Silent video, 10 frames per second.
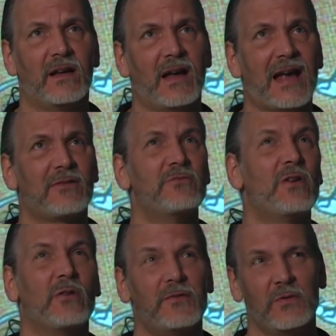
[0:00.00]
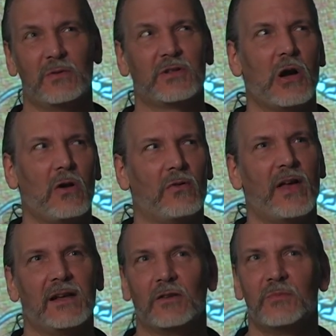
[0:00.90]
I don't know if you would call
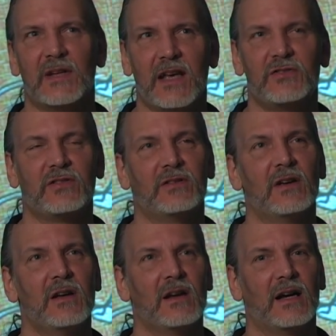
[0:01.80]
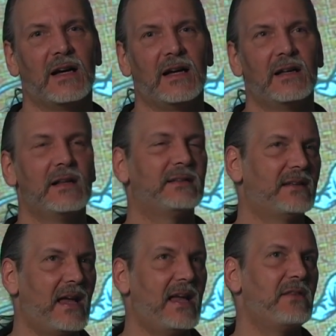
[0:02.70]
that illumination
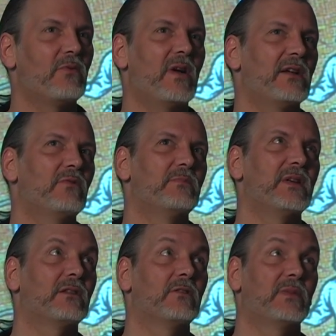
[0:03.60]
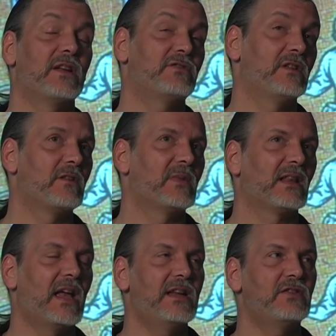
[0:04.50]
today the way it would be illumination in the
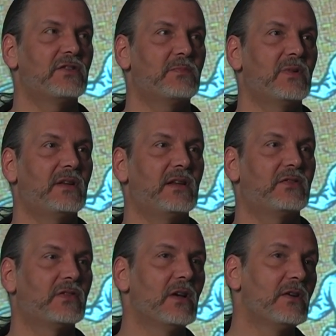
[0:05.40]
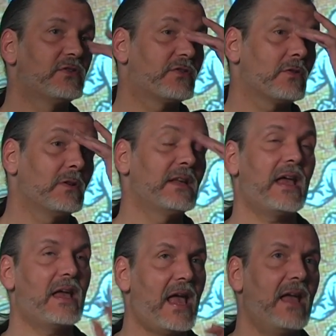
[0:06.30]
Middle Ages, but it's
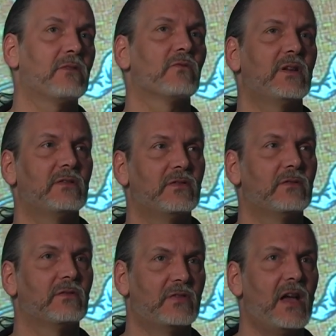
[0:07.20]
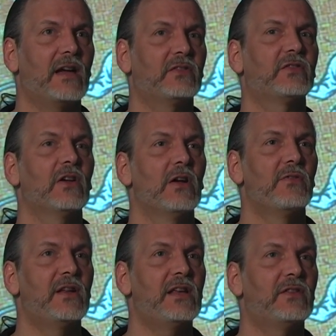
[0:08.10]
certainly a handwritten text
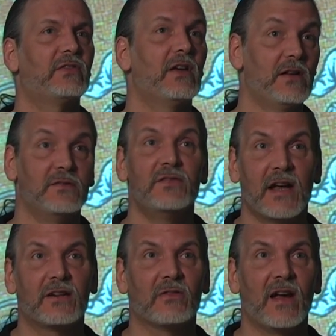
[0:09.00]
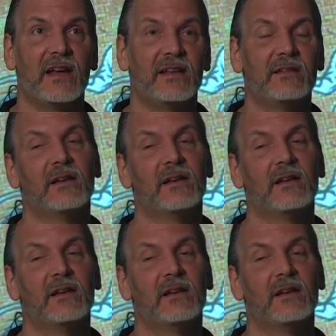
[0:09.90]
that is decorated.